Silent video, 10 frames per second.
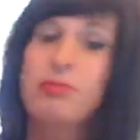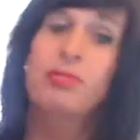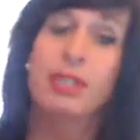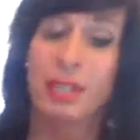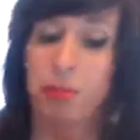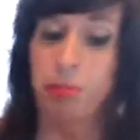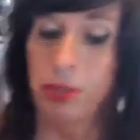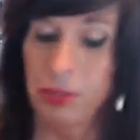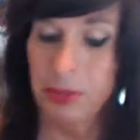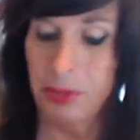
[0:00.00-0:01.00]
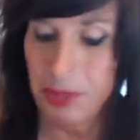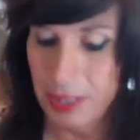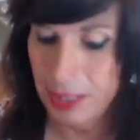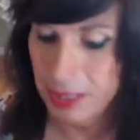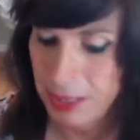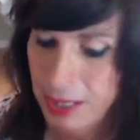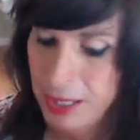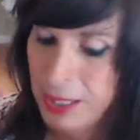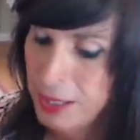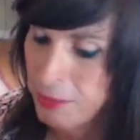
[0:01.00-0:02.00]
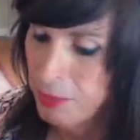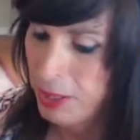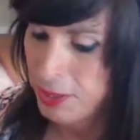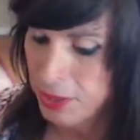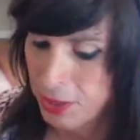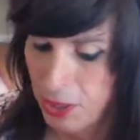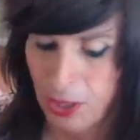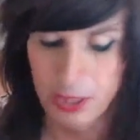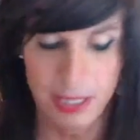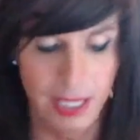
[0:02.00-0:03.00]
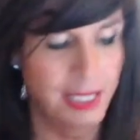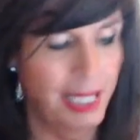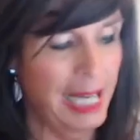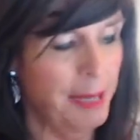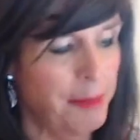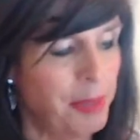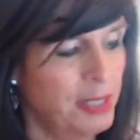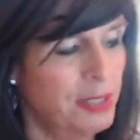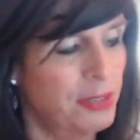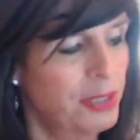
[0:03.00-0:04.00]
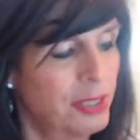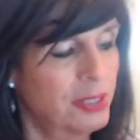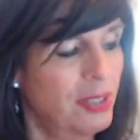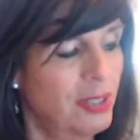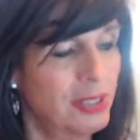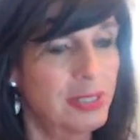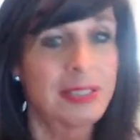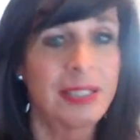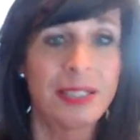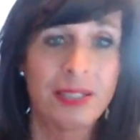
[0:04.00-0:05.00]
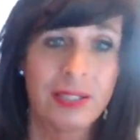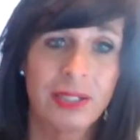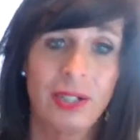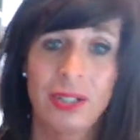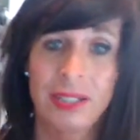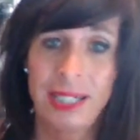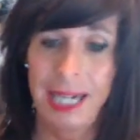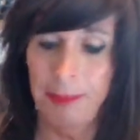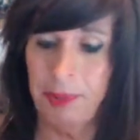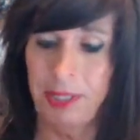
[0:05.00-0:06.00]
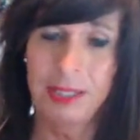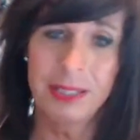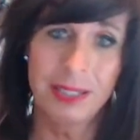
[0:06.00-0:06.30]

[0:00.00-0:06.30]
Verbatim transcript: really built on uh, well, you could call it unhappiness, or could call it uh, you could call it happiness.